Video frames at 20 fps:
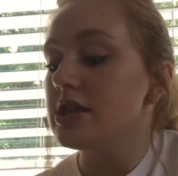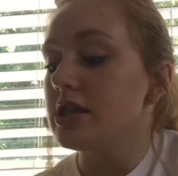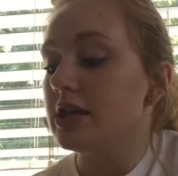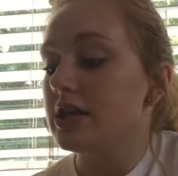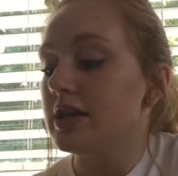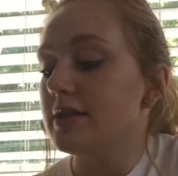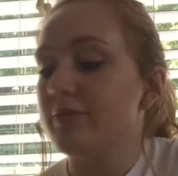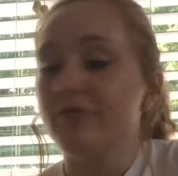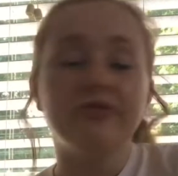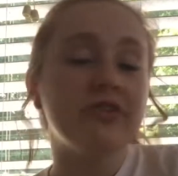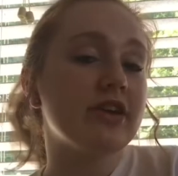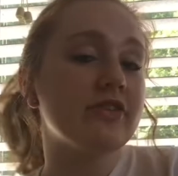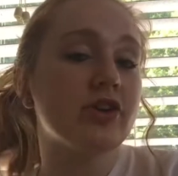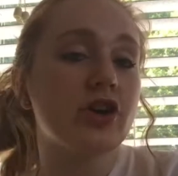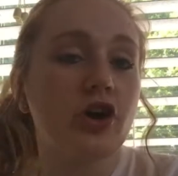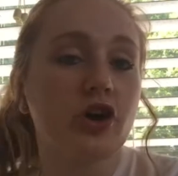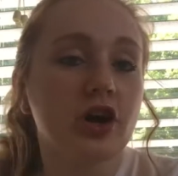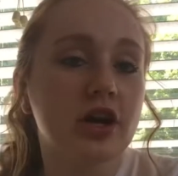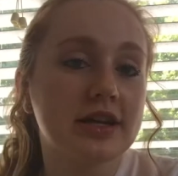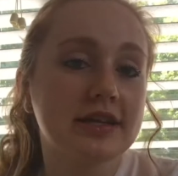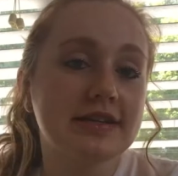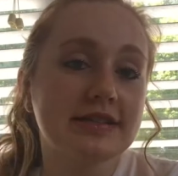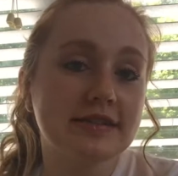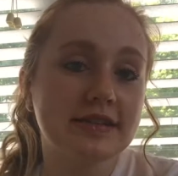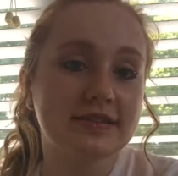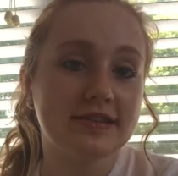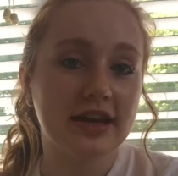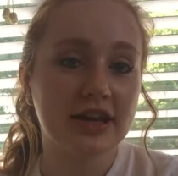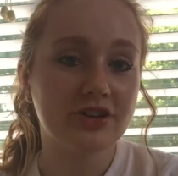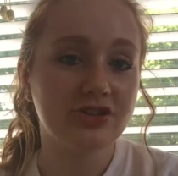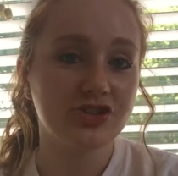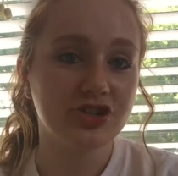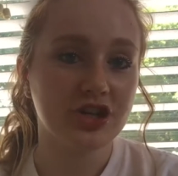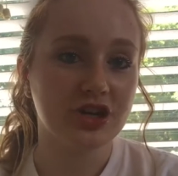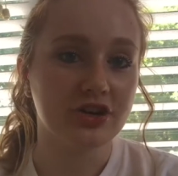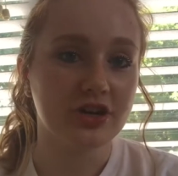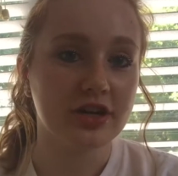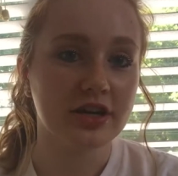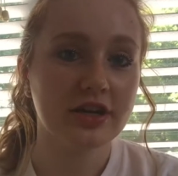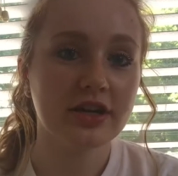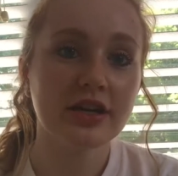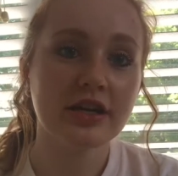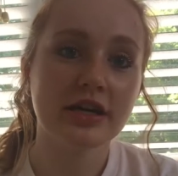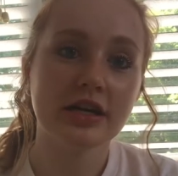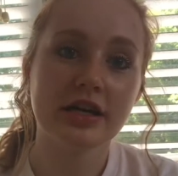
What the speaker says: then favorite artist is Ed Sheeran.